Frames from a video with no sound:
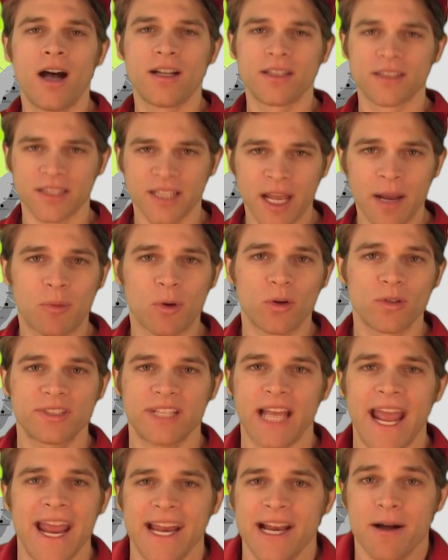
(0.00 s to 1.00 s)

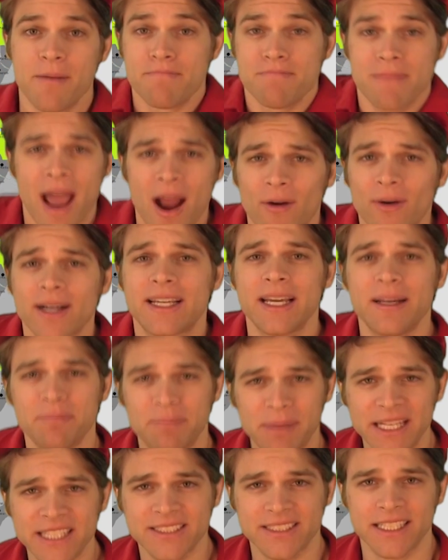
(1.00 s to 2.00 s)
Liberals hate
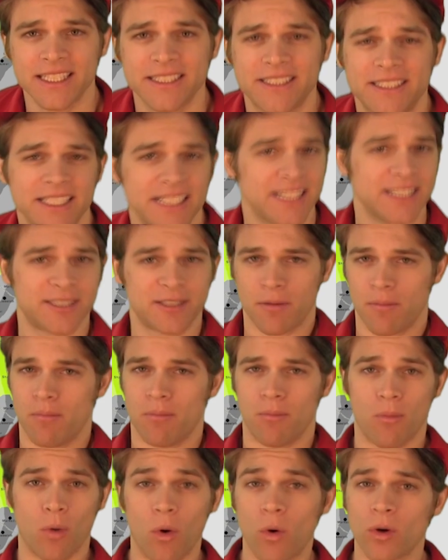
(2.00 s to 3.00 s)
American businesses
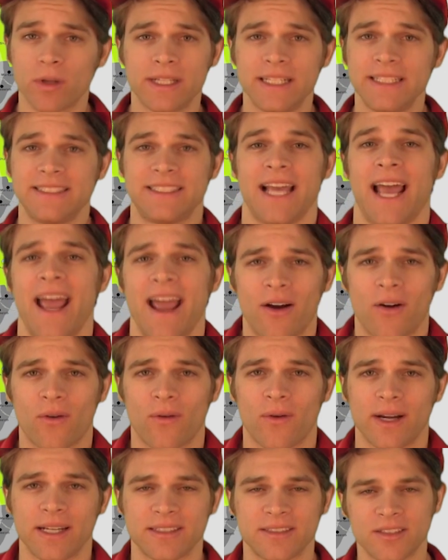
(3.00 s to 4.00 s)
more than
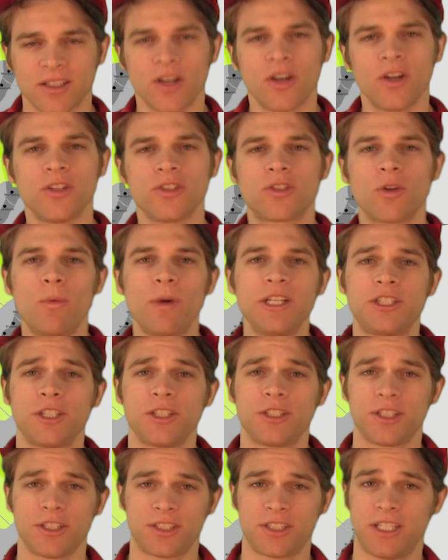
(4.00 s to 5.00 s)
terrorists, so we
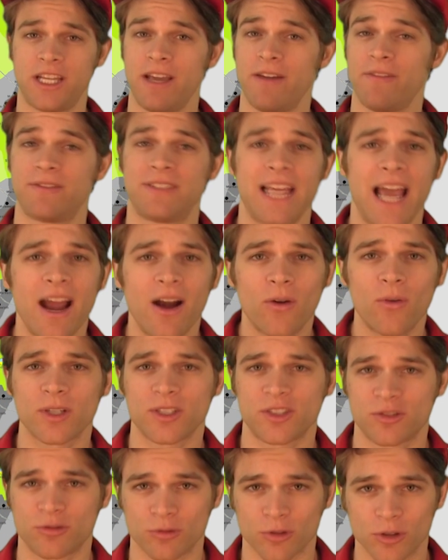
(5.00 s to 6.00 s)
should just give
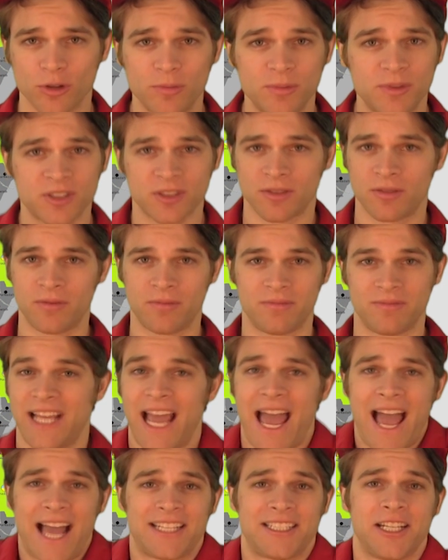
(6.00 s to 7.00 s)
terrorist groups
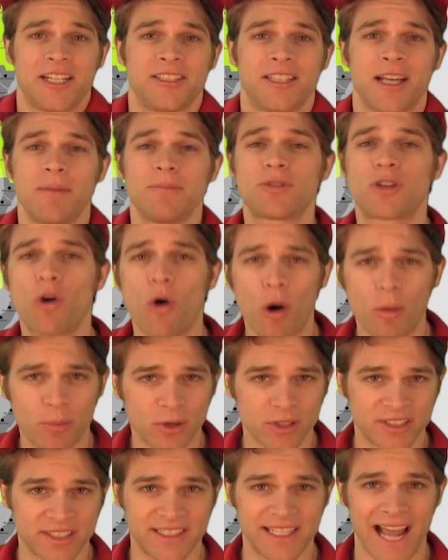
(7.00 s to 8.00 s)
tax-exempt
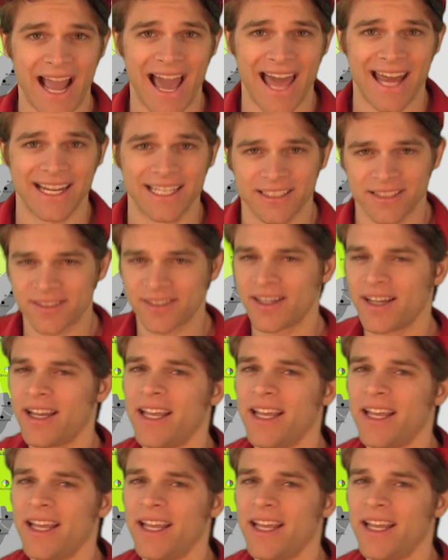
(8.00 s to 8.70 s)
corporate status.